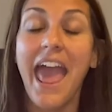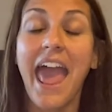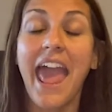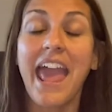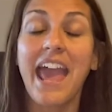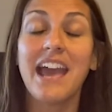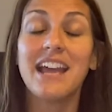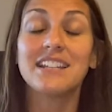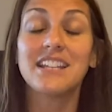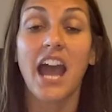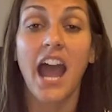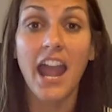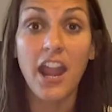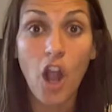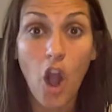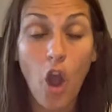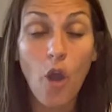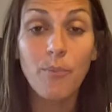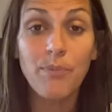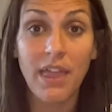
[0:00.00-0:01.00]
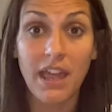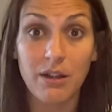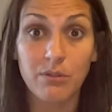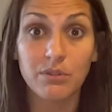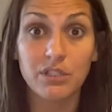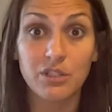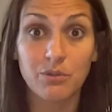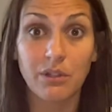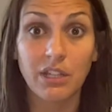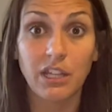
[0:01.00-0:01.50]
and I hope that it
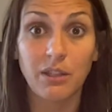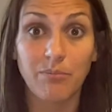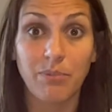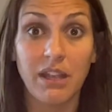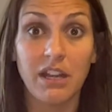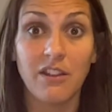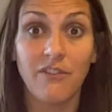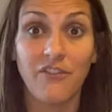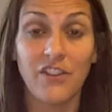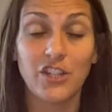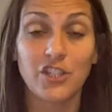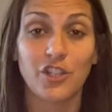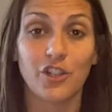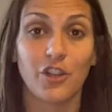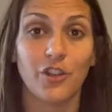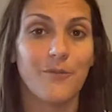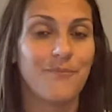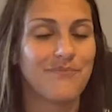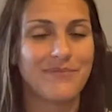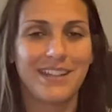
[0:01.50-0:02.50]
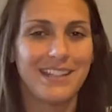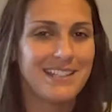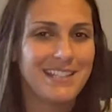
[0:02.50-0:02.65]
was really beneficial.